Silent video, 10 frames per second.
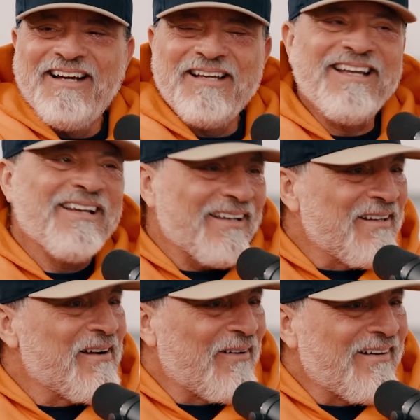
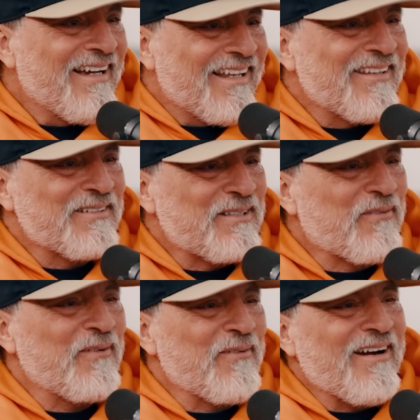There's
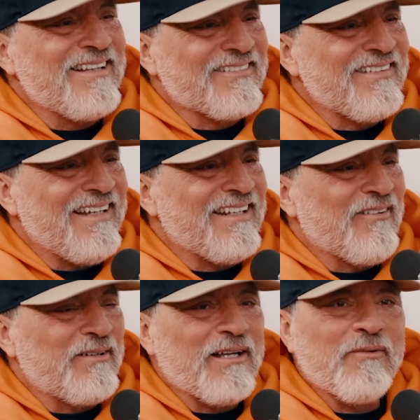different ways of leading.
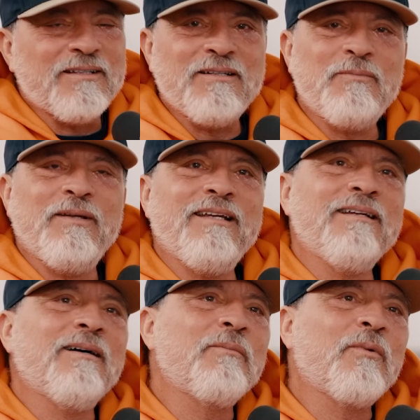Or another one could
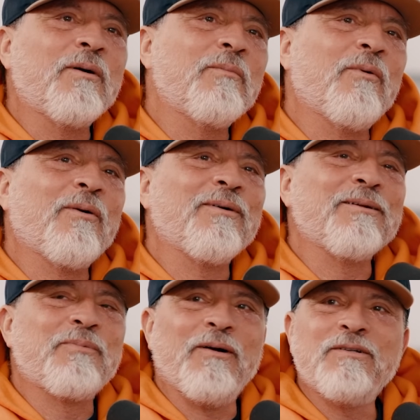be a more moral
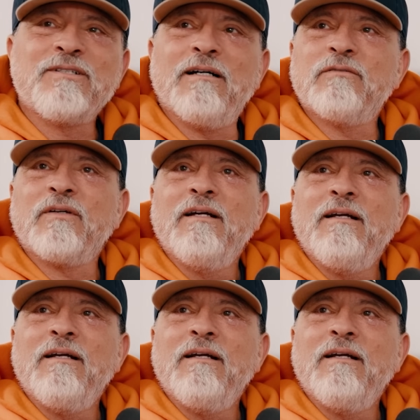approach of,